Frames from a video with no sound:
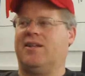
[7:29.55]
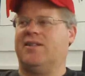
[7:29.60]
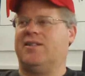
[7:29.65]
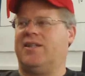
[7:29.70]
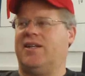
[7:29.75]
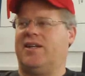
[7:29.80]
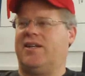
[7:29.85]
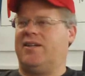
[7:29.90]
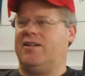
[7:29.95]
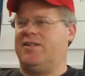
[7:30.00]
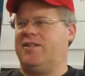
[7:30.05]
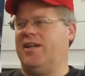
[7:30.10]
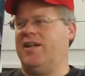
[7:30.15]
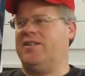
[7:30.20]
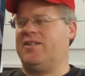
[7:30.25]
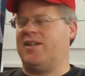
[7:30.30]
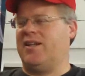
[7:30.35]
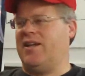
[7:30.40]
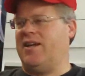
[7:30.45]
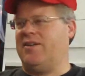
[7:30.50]
Because
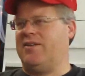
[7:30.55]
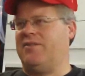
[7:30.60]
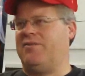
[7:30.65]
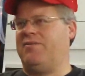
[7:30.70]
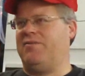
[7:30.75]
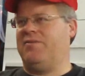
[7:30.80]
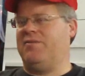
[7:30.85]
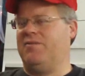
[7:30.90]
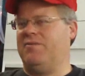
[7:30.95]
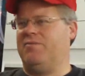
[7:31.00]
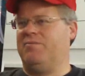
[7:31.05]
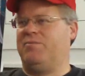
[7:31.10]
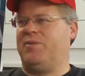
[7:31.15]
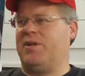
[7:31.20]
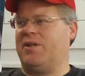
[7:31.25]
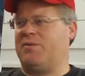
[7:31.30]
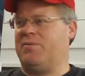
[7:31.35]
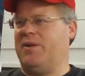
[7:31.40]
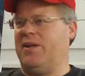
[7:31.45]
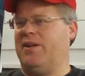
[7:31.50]
she's allowed to
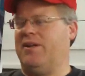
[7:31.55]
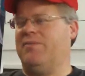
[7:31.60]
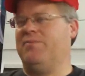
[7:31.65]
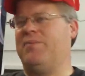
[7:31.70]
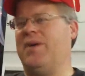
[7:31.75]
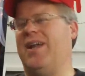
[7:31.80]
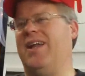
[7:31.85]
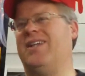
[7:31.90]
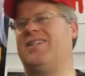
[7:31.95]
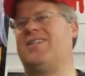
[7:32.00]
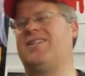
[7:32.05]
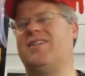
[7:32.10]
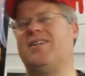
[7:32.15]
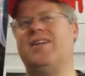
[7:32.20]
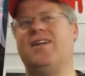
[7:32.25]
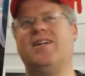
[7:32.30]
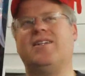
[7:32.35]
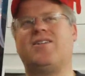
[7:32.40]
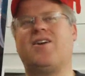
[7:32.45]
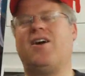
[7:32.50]
book me, but
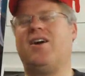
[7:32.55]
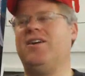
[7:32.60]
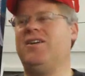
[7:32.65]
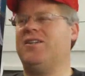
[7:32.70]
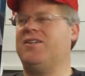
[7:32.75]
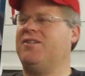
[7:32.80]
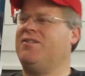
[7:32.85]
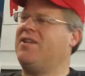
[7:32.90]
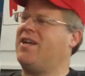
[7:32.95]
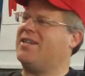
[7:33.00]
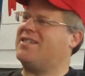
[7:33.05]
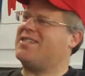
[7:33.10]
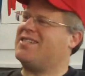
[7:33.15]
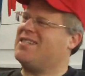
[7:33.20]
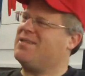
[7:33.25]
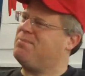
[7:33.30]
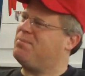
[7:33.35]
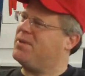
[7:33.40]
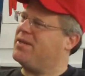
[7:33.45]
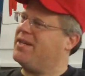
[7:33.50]
it's hard to do that
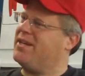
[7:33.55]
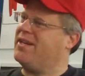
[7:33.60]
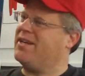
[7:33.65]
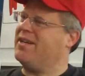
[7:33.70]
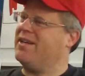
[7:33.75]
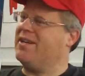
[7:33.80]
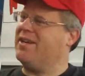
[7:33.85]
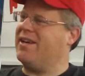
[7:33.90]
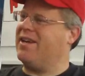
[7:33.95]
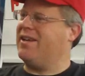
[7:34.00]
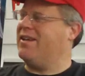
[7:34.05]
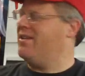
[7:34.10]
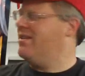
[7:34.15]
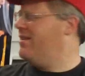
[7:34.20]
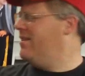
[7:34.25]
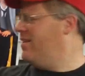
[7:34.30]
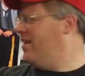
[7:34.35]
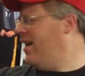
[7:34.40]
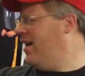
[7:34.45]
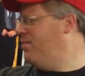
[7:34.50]
simply. And
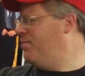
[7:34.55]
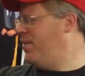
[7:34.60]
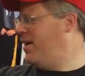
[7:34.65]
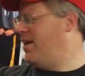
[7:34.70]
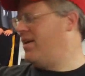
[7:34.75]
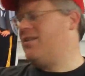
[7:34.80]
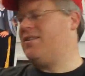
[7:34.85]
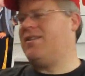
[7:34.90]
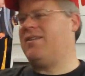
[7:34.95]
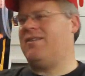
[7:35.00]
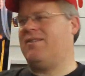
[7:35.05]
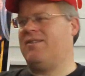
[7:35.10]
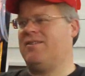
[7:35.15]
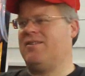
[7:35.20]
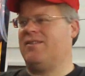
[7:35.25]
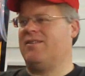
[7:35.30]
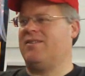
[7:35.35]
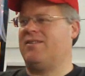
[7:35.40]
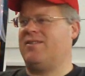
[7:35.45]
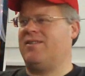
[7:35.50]
the iPad
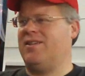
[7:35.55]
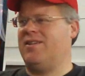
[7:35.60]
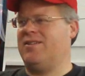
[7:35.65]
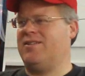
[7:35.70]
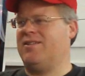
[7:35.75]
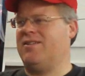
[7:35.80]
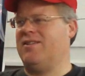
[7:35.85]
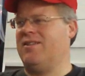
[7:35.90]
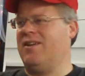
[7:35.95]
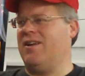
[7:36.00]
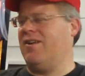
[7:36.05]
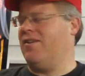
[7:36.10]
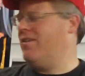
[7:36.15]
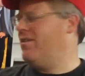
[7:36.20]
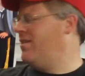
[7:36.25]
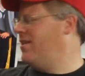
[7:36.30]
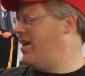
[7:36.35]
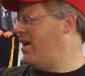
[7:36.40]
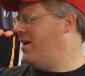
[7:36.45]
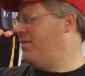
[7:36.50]

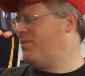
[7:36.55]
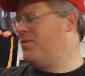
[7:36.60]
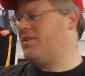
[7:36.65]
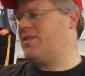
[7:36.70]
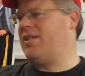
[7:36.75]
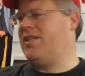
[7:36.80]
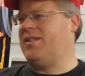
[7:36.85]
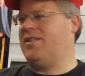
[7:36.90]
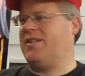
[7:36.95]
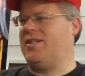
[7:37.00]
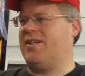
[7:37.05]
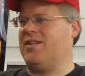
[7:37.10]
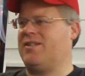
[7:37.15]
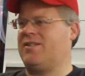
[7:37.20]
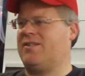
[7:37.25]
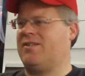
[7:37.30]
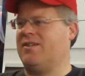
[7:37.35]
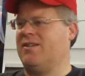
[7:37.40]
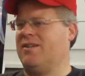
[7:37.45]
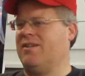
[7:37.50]
Apple's teaching
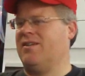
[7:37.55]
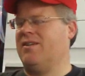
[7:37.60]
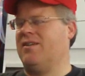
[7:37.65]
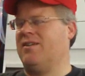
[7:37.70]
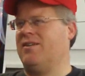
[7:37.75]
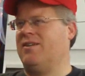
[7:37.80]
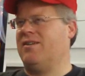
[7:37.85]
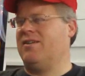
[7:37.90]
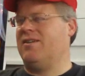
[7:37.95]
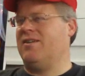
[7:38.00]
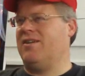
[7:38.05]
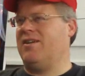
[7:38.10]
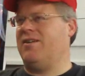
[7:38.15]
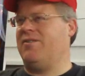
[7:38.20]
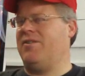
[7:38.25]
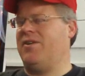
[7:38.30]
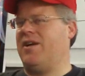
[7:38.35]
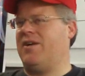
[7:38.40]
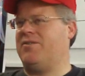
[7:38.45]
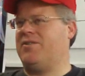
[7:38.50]
us
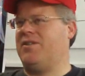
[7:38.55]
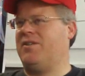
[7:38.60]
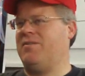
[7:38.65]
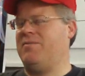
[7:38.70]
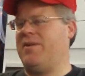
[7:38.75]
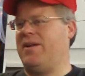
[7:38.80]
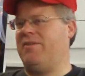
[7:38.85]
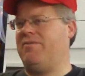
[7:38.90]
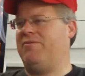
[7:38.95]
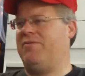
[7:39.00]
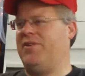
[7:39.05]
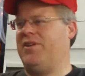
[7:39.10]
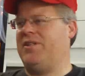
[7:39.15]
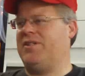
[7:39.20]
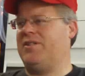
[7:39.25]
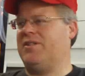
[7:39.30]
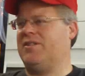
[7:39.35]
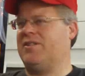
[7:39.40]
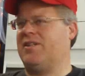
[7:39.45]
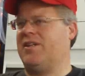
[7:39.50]
if you have too many
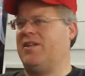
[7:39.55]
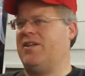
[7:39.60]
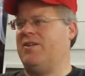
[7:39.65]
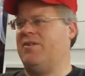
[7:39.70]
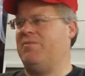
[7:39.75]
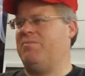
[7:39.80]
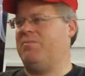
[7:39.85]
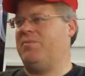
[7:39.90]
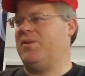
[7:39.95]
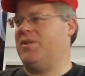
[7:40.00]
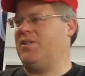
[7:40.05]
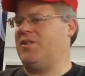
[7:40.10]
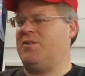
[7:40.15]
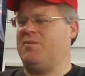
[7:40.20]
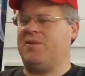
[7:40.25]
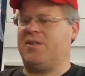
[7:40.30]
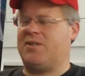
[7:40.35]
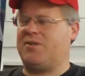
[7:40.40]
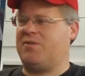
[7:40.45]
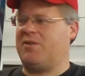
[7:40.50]
features and you put too
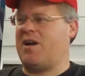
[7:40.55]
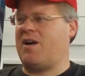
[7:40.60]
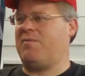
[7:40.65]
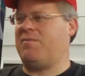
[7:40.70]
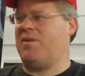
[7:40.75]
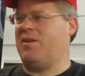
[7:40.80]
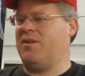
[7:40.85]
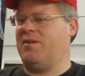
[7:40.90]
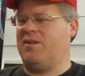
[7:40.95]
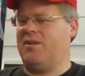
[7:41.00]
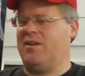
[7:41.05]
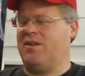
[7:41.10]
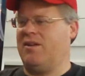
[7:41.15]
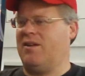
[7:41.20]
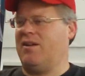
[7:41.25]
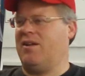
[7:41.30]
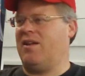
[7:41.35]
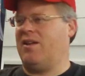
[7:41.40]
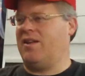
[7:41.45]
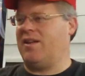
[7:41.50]
much crap on
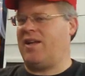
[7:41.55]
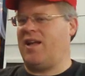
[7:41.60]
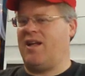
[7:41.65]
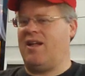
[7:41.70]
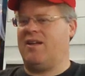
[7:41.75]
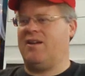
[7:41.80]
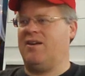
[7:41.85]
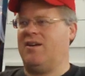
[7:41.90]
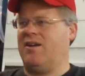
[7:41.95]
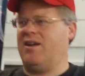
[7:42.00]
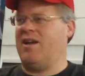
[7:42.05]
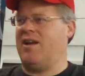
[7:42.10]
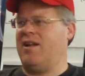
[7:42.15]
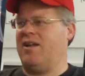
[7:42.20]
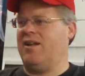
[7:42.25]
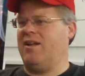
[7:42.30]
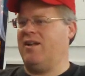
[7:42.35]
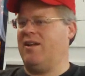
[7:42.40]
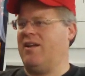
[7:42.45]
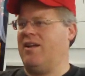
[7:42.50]
the
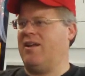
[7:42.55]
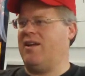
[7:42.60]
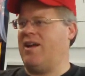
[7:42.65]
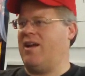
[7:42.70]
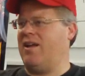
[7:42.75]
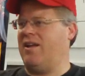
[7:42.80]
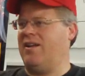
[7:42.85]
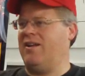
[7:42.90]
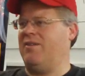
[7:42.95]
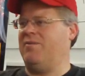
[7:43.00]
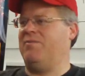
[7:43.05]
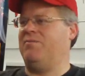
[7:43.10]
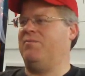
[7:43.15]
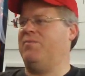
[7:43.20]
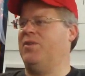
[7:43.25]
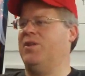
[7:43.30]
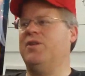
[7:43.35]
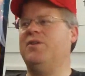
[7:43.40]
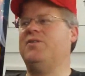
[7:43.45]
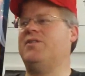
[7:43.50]
calendar, you
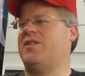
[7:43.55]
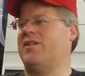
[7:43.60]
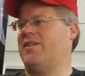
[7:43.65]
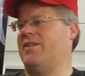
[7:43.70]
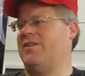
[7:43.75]
lose it.